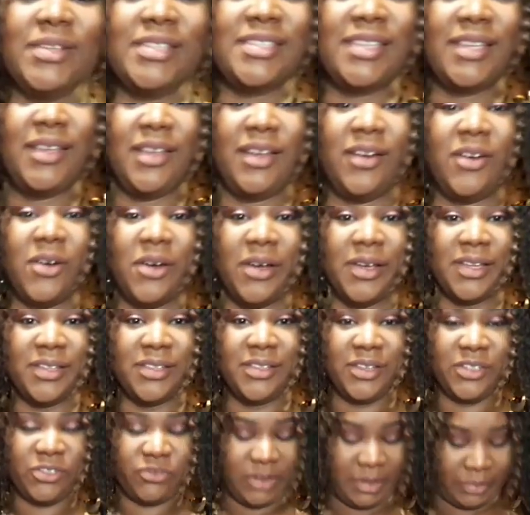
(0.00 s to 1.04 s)
would say or
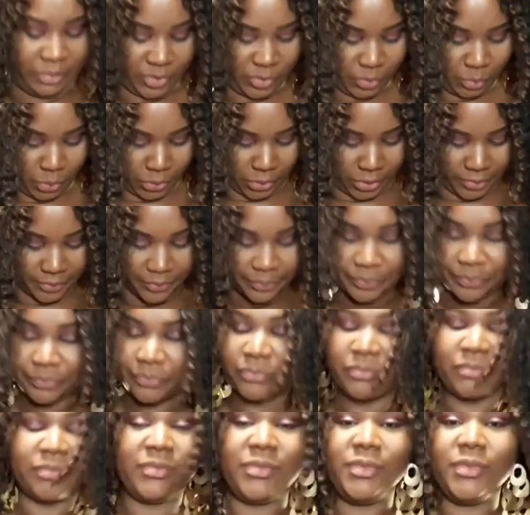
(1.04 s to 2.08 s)
either a strapless bra,
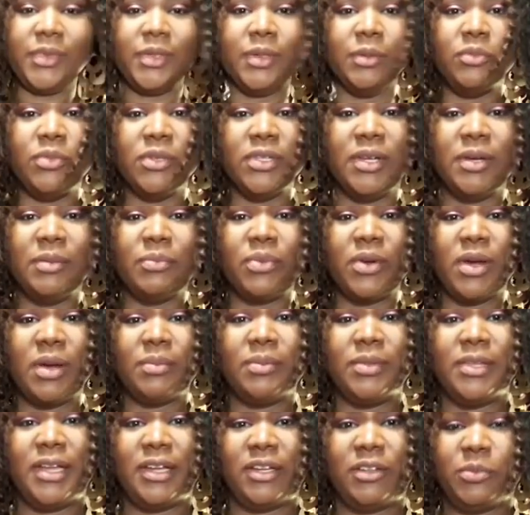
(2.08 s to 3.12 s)
but I'm
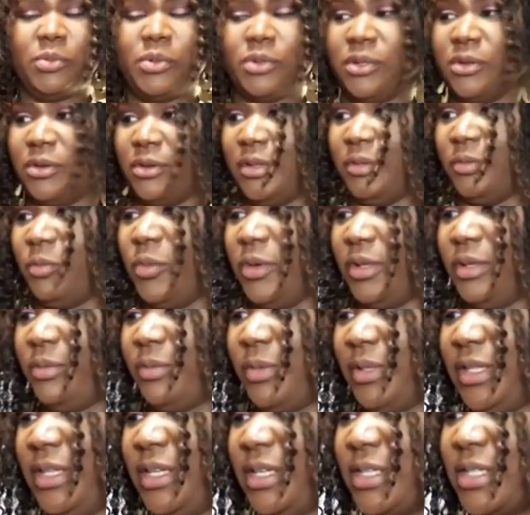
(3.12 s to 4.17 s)
probably not gonna put on one
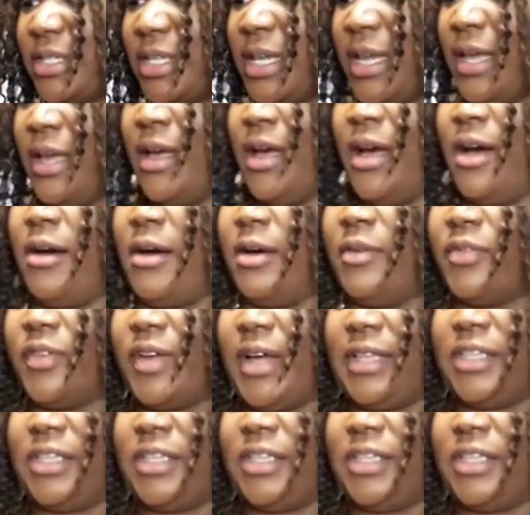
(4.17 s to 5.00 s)
with this. Oh, I